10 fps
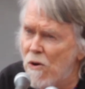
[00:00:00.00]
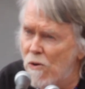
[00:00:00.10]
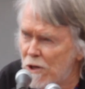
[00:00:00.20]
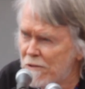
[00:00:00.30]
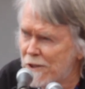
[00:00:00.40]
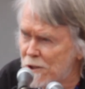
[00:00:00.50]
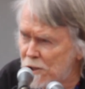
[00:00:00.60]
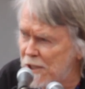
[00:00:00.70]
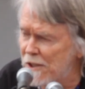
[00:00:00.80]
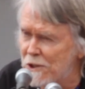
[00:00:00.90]
All of
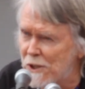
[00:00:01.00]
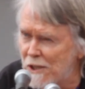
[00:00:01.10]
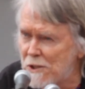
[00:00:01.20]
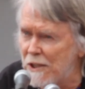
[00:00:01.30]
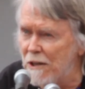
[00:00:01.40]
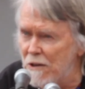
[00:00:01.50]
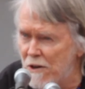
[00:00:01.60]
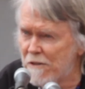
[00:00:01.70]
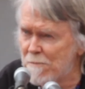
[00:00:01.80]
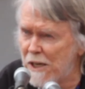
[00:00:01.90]
this tells us that a
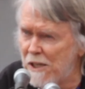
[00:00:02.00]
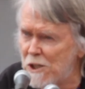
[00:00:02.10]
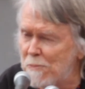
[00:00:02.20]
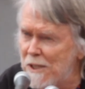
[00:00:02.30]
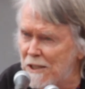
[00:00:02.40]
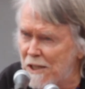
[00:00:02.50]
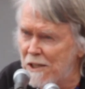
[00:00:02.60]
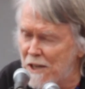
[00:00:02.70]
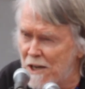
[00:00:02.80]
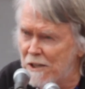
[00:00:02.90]
lot of money has been
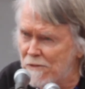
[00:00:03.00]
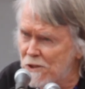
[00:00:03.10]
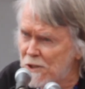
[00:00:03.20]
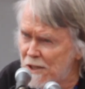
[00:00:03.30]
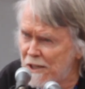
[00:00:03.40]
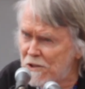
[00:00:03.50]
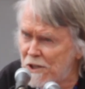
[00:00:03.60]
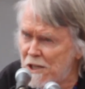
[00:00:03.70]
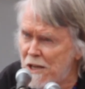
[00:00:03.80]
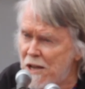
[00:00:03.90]
getting out of this
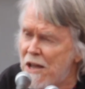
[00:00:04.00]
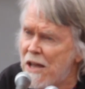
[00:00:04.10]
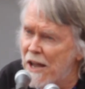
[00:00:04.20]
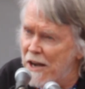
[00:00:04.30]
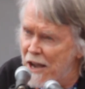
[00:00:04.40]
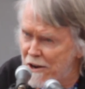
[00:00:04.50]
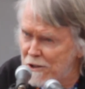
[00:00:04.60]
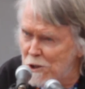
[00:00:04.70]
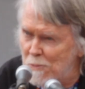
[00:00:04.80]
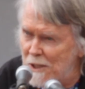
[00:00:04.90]
country, and how
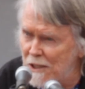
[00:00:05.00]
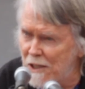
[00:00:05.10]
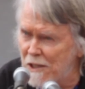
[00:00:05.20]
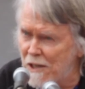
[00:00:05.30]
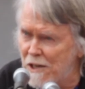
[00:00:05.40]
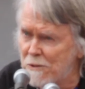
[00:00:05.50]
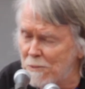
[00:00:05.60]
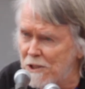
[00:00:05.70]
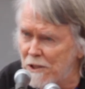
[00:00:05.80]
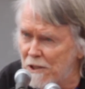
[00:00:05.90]
it has been getting out,
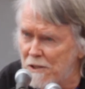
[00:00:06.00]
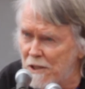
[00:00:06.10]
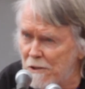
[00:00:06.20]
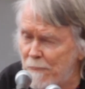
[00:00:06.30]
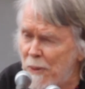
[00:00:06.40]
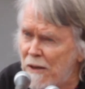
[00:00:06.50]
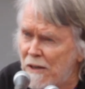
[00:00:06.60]
we don't know.